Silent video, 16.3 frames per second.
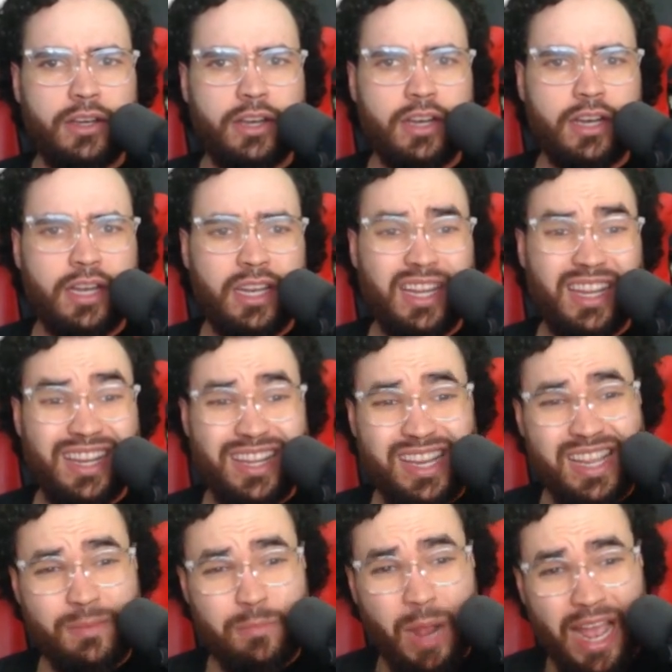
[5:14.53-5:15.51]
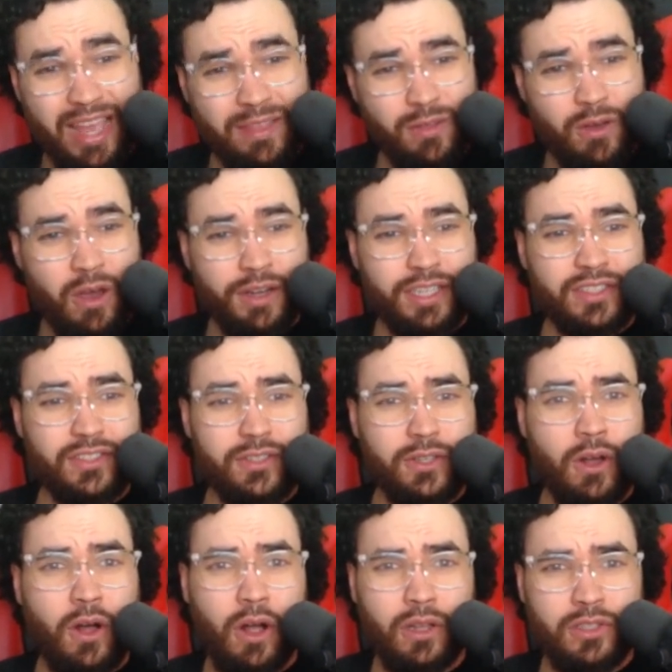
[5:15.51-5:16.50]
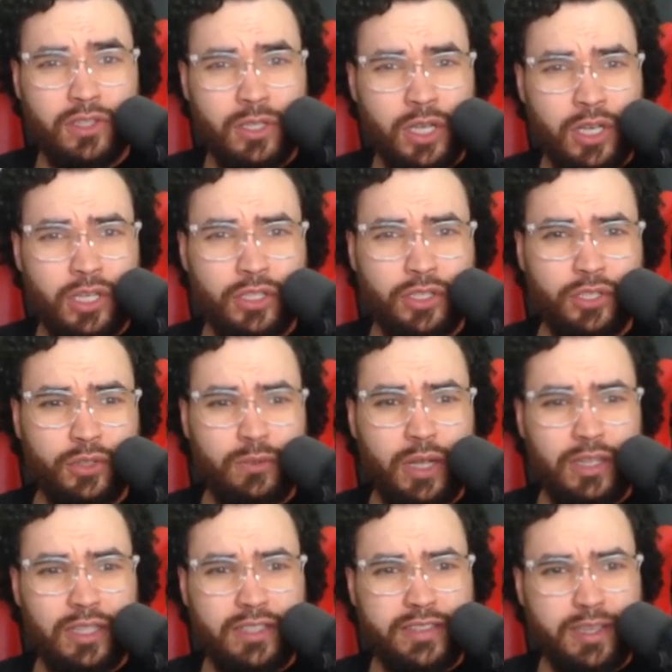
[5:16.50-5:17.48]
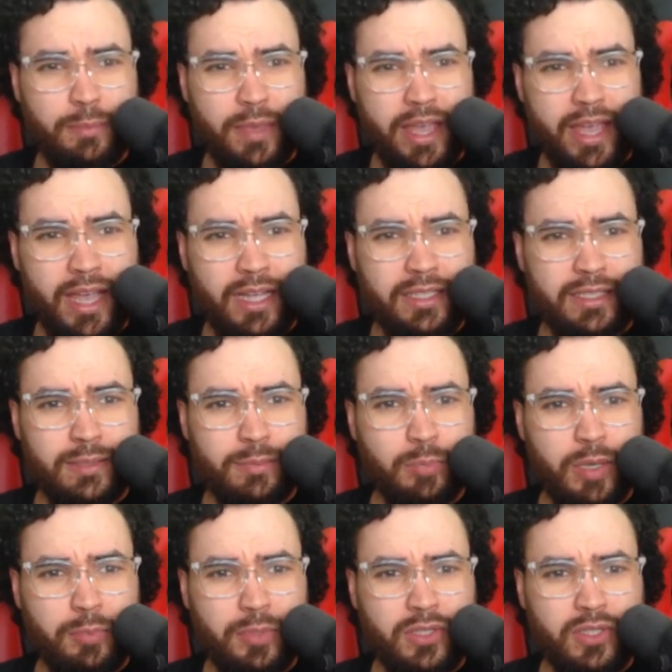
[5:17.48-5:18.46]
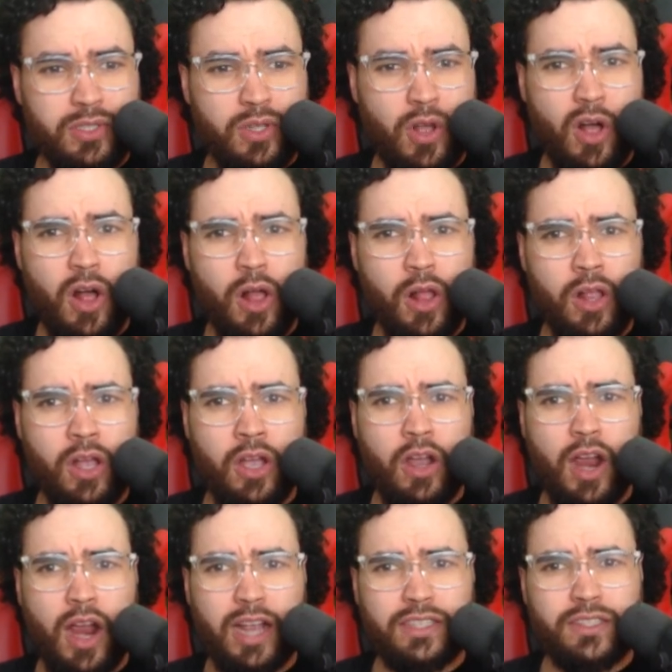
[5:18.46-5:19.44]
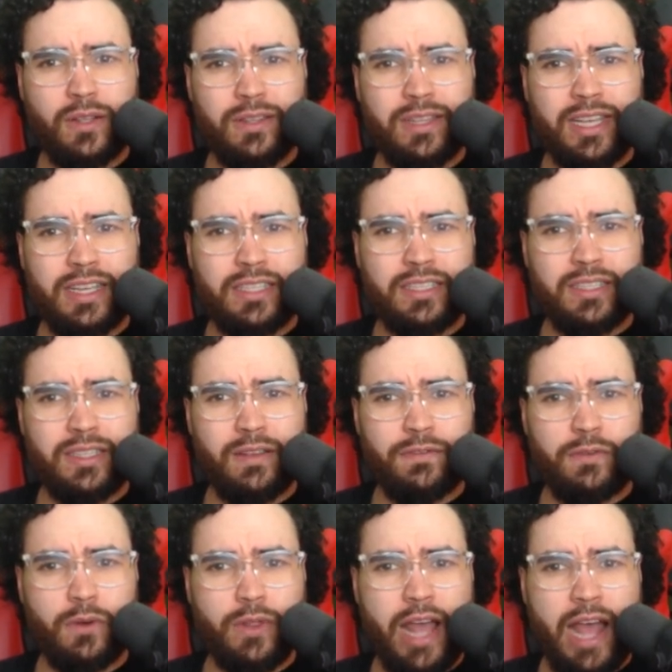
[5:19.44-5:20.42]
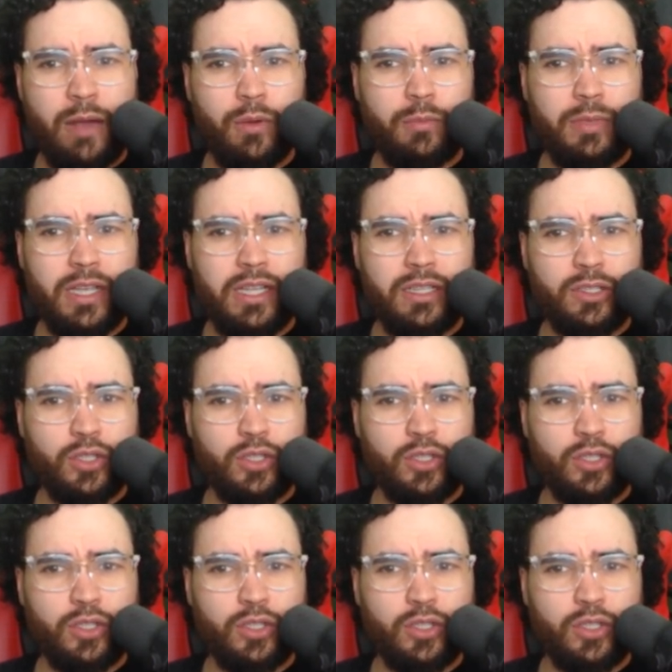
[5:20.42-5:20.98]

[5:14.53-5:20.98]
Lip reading: going to need Python installed to run these commands, pip install, right? So links for that will be in the